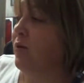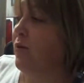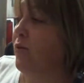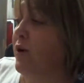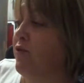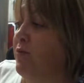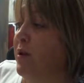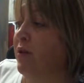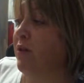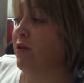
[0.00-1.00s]
We've
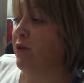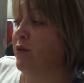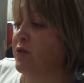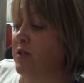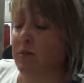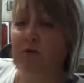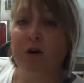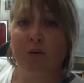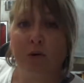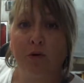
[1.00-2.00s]
been through some of
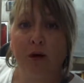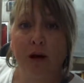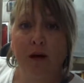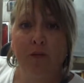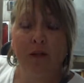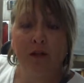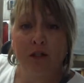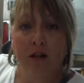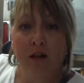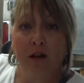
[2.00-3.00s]
their program and looked
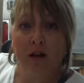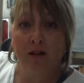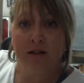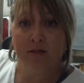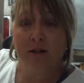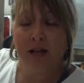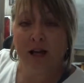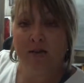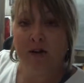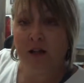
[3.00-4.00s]
at a lot of the stuff that they
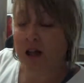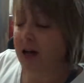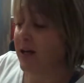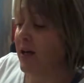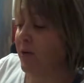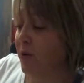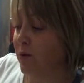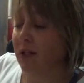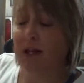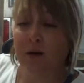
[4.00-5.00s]
have online, and we
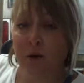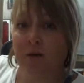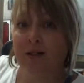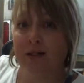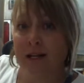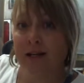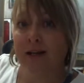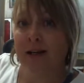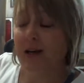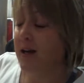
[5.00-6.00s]
really like what we're seeing.
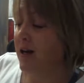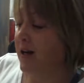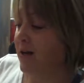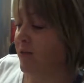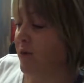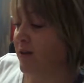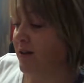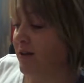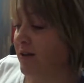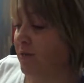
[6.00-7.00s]
And we think
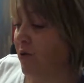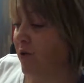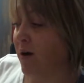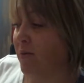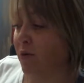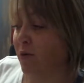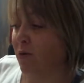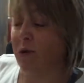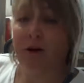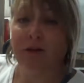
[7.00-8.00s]
this program will
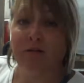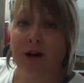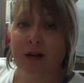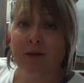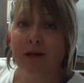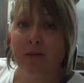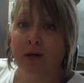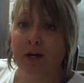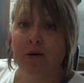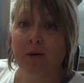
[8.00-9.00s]
be great for anybody
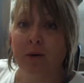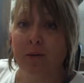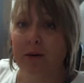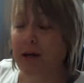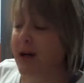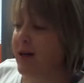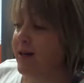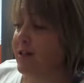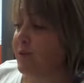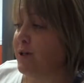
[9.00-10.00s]
bringing home a puppy,
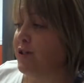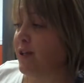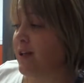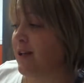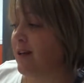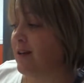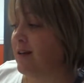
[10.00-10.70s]
especially